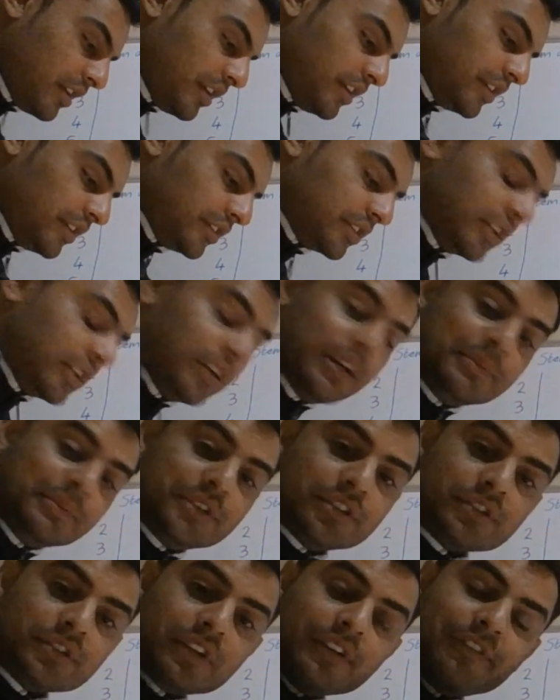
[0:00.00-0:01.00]
So I'm
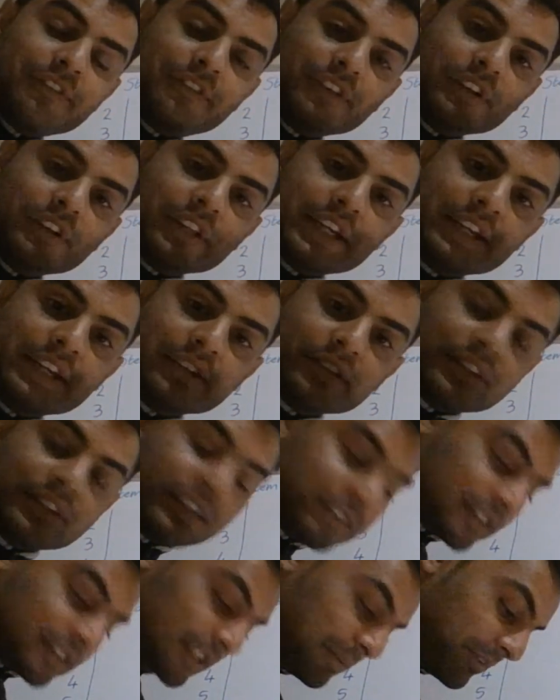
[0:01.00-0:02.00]
just going to fill in
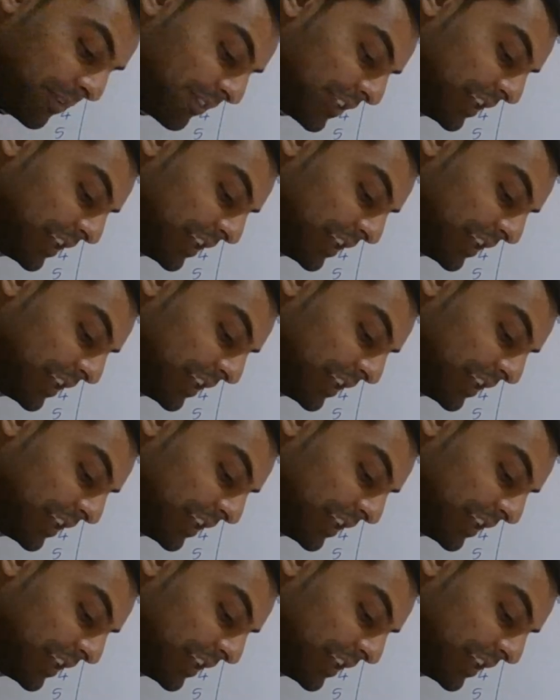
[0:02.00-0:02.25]
some of the